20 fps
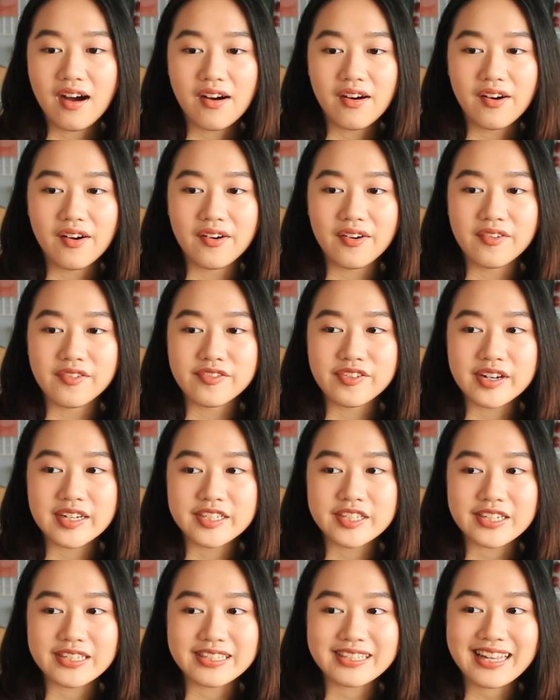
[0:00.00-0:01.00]
of
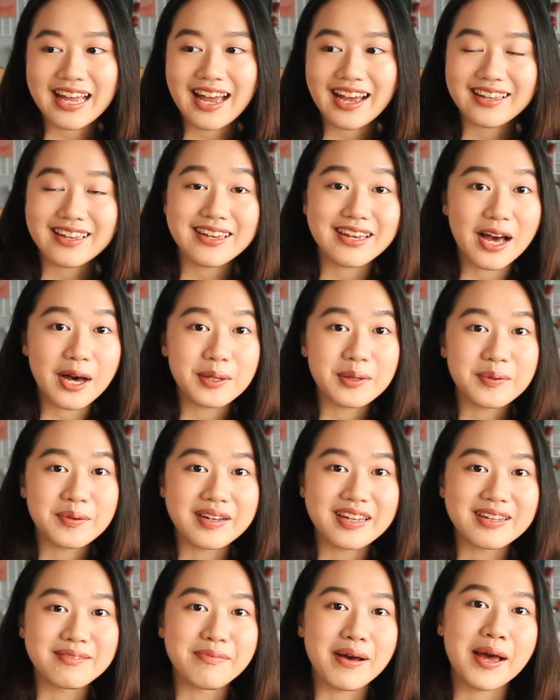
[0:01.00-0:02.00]
just hanging out
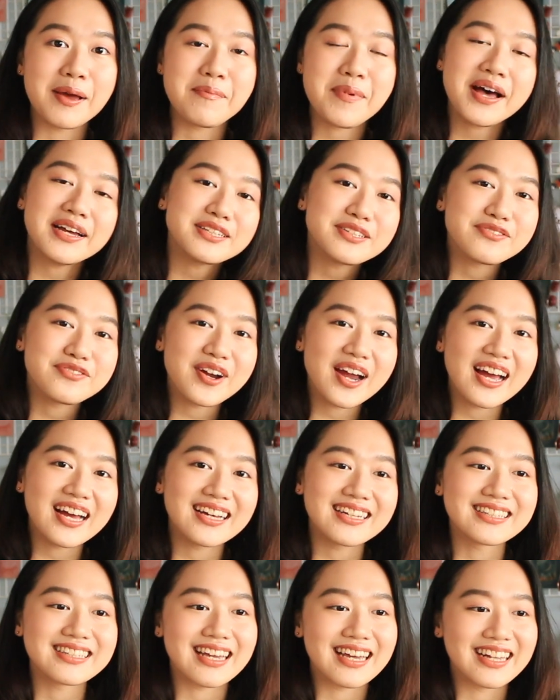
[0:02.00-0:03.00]
with my best
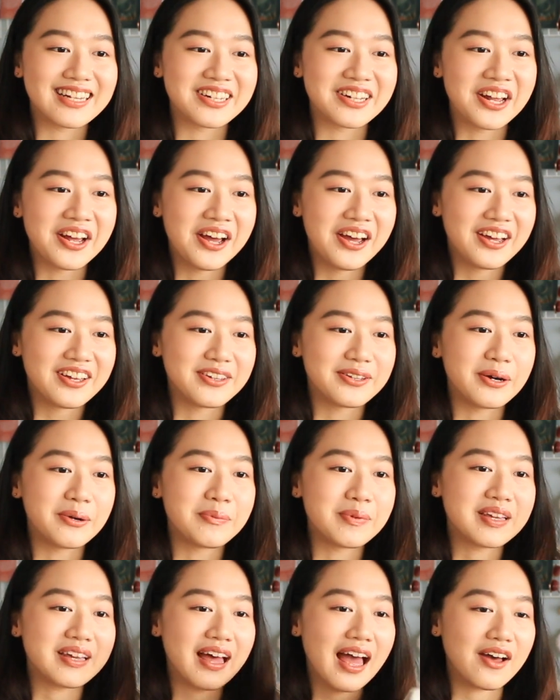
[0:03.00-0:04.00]
friends and, you know,
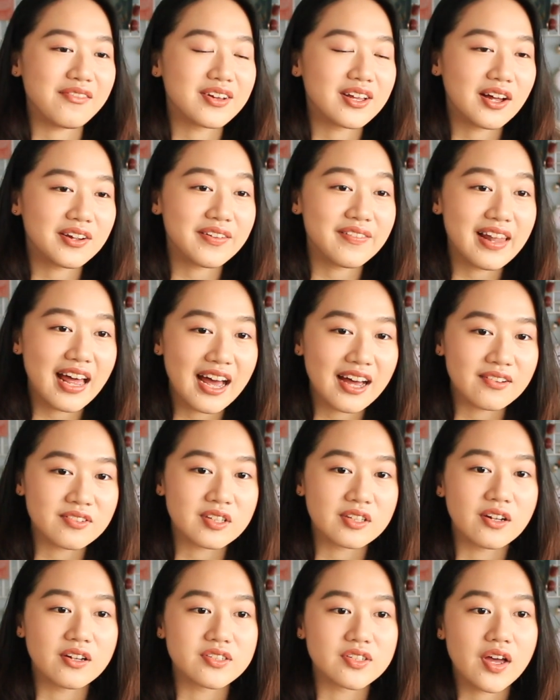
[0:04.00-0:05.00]
having a lot of laughs
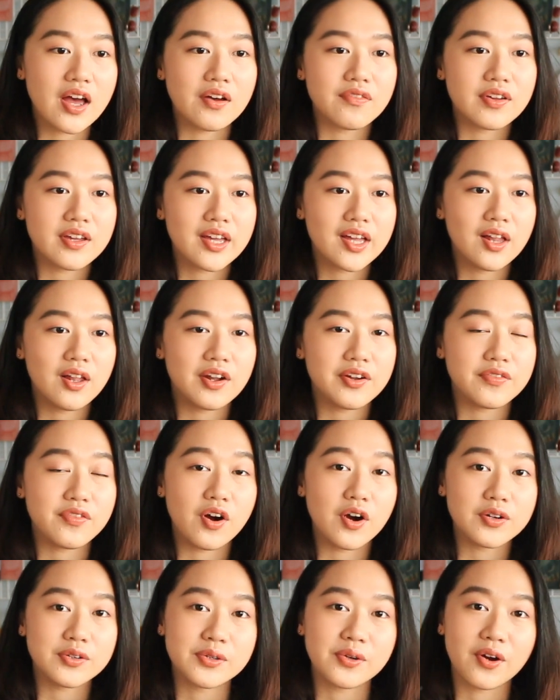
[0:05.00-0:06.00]
and also having a lot of
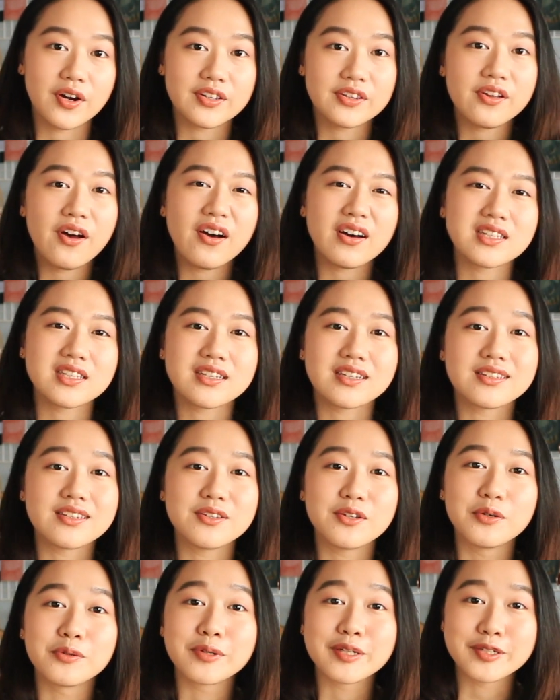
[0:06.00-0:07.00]
heart-to-heart talks, because you
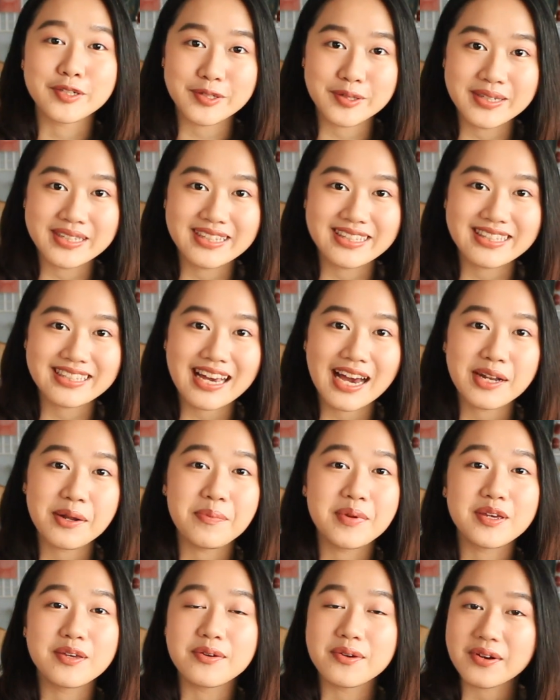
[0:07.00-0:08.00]
know, retreats kind of
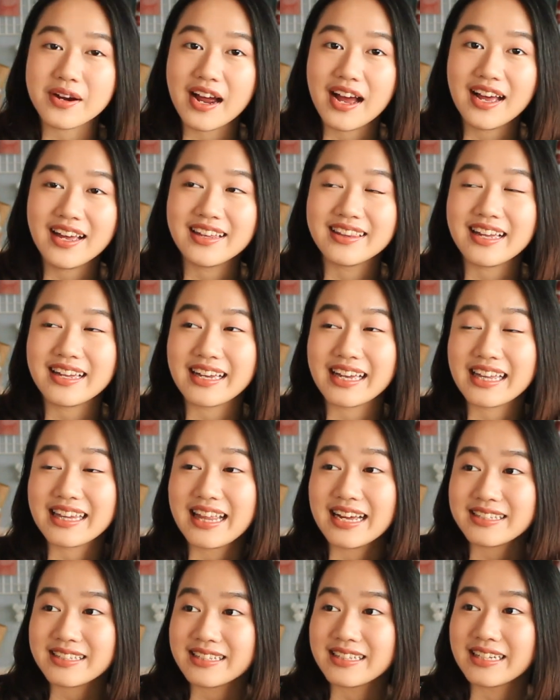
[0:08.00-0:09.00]
make you cry, and
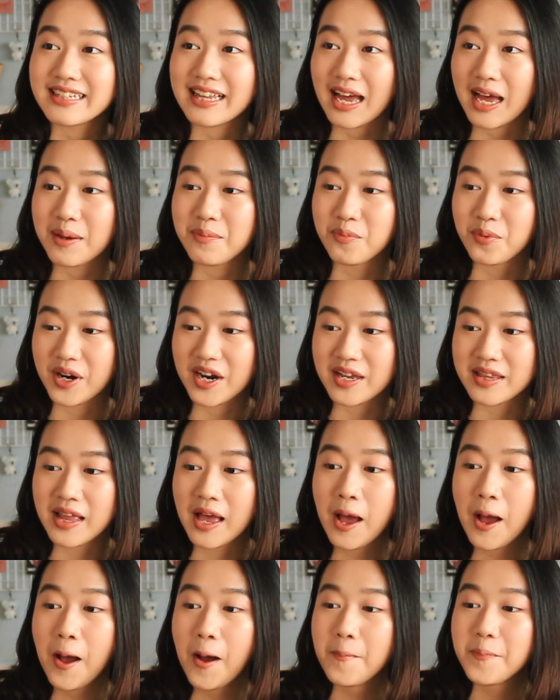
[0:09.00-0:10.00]
that's the time wherein
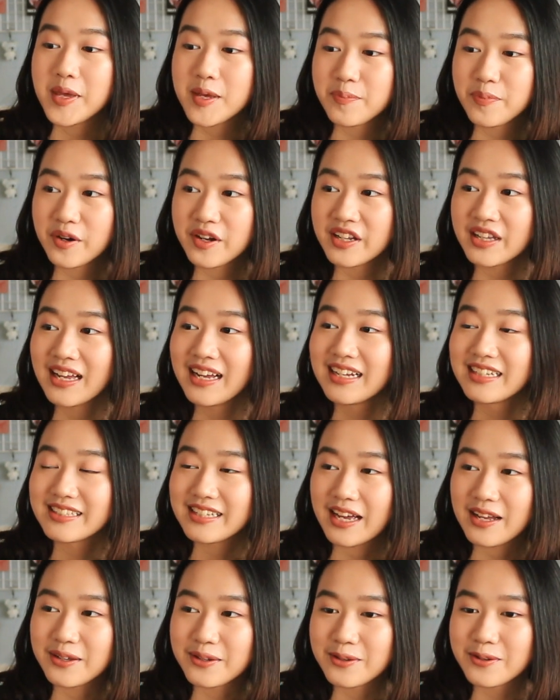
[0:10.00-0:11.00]
people
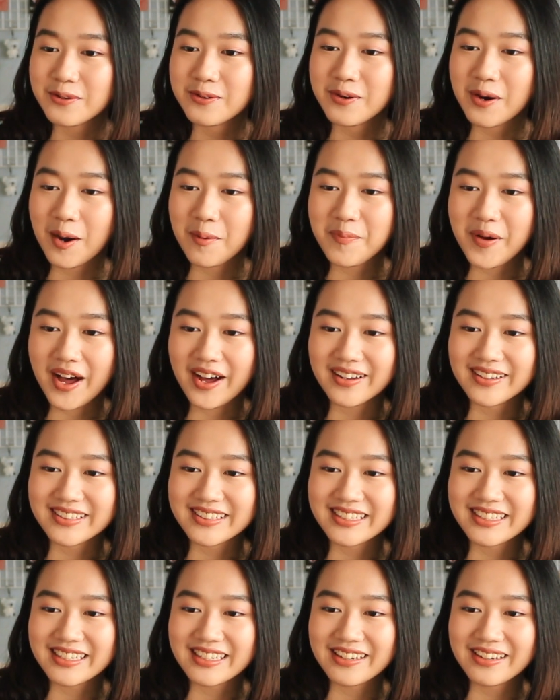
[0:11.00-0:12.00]
tell you
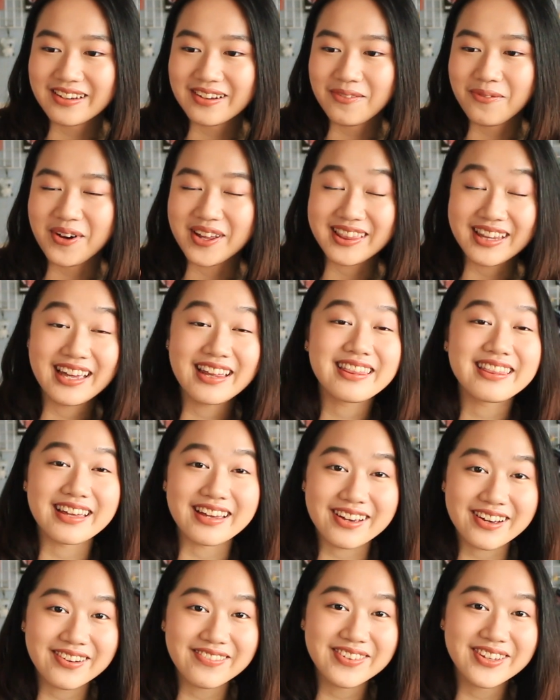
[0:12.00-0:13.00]
about what they
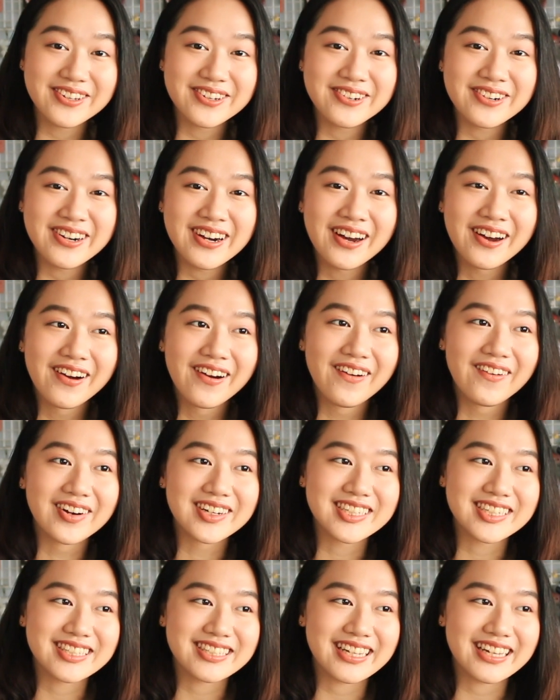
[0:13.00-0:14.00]
think of you, which
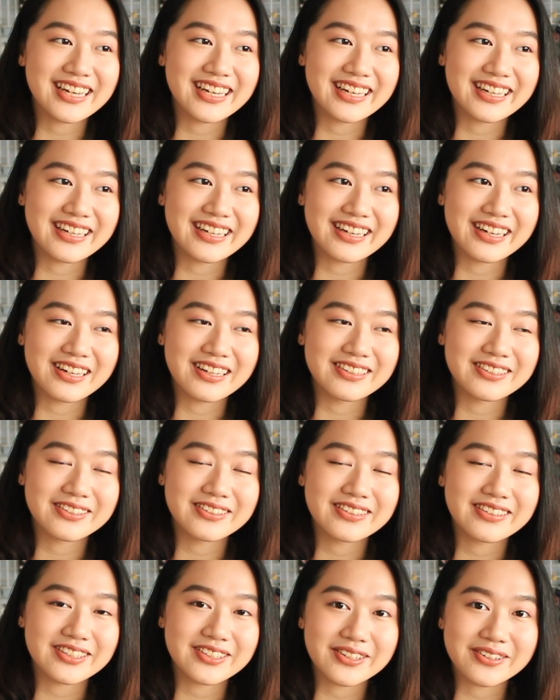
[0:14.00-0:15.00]
is like
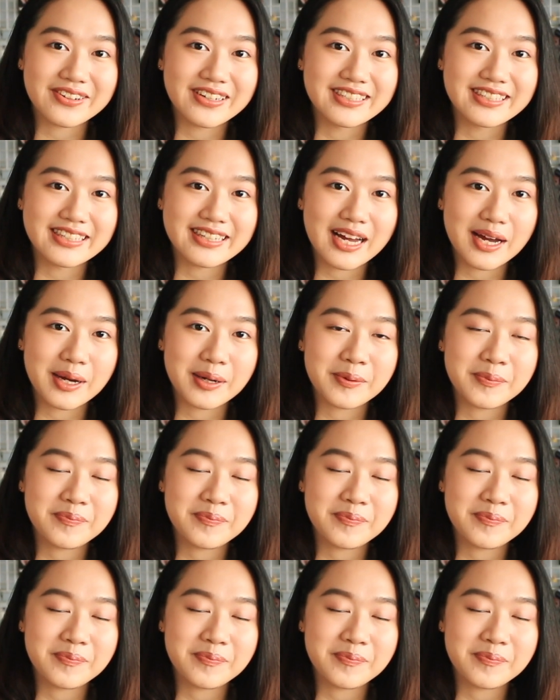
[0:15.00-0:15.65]
such a crazy time.